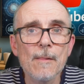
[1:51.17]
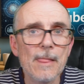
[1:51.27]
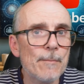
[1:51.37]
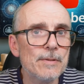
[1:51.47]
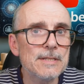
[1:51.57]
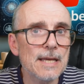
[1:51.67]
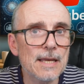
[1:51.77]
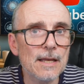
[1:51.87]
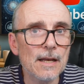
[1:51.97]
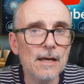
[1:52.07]
in
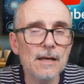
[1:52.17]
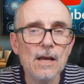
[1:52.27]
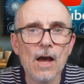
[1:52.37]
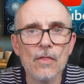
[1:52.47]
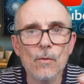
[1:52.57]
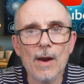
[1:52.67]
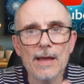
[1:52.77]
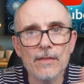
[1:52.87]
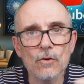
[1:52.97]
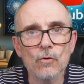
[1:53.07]
particular, and the way
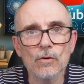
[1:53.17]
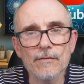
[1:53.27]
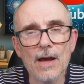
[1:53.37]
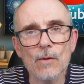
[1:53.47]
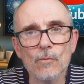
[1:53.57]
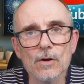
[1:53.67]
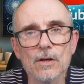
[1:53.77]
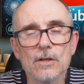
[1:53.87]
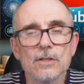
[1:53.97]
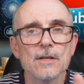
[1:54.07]
that all of that
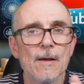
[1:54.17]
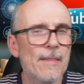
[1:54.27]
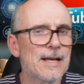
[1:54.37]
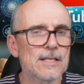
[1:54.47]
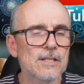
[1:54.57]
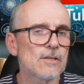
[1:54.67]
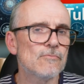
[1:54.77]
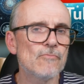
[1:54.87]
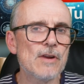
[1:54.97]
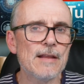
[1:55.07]
works, that's
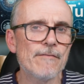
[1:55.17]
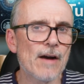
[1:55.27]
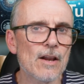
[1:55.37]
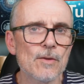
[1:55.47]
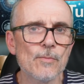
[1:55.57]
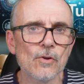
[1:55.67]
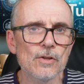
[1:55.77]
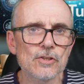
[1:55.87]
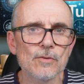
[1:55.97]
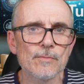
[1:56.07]
really valuable
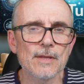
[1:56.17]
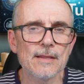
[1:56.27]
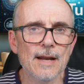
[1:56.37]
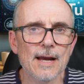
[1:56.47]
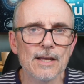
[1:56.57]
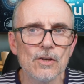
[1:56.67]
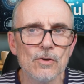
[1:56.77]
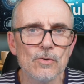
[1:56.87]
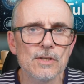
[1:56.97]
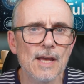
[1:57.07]
and something that I
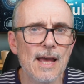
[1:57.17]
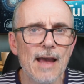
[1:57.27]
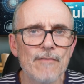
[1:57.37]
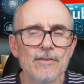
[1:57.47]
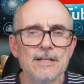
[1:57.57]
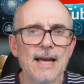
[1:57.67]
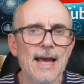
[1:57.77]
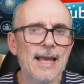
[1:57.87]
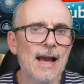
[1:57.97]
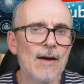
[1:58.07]
use every
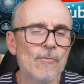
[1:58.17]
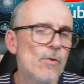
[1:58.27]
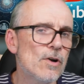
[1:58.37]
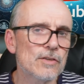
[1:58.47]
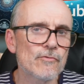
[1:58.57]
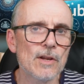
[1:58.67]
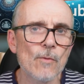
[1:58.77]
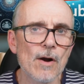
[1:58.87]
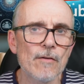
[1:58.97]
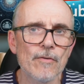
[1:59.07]
day and works really
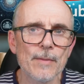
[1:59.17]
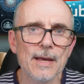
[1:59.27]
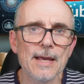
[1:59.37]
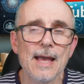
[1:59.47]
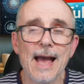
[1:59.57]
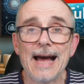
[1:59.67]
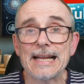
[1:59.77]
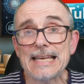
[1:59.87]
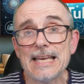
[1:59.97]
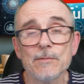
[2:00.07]
well for me
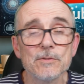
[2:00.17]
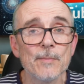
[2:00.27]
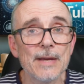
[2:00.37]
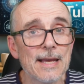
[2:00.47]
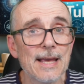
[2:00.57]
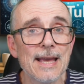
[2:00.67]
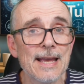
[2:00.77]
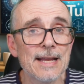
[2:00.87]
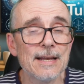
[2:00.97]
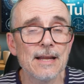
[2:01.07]
and keeps me
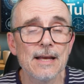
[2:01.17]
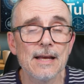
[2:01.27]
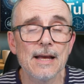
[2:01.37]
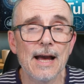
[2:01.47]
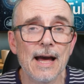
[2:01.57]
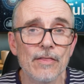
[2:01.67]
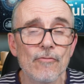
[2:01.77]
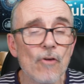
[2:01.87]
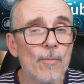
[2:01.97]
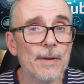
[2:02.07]
in
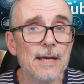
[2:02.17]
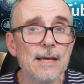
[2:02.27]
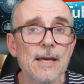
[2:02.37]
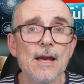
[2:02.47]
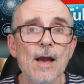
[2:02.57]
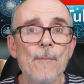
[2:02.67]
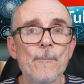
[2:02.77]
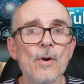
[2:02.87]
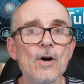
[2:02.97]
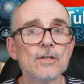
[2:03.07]
Anthropic.
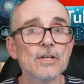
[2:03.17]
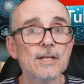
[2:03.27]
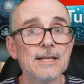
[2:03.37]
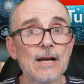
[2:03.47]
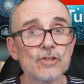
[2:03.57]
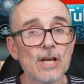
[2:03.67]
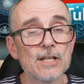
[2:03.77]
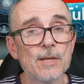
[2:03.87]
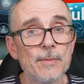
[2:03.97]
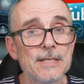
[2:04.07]
But now
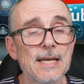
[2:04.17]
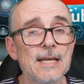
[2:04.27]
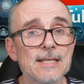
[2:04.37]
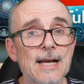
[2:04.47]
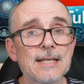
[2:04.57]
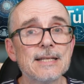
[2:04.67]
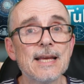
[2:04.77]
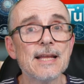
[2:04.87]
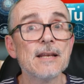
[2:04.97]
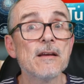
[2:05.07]
ChatGPT has added in